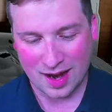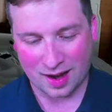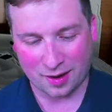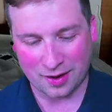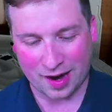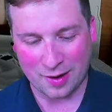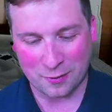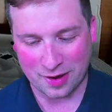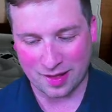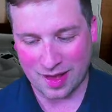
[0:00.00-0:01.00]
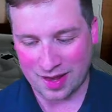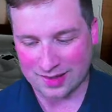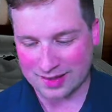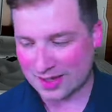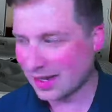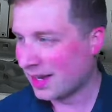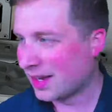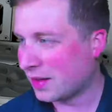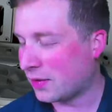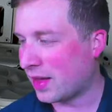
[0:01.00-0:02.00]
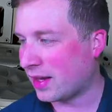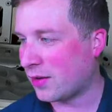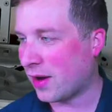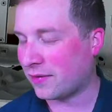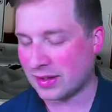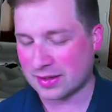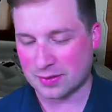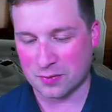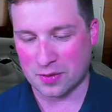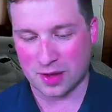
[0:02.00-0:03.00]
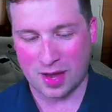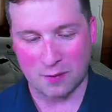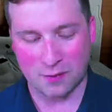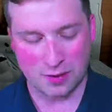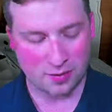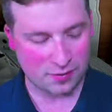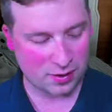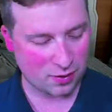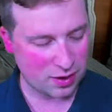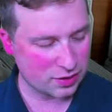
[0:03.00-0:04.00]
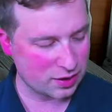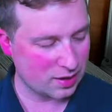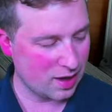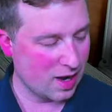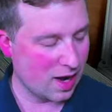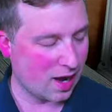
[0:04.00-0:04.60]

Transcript: I, I realized that you have this really helpful configuration.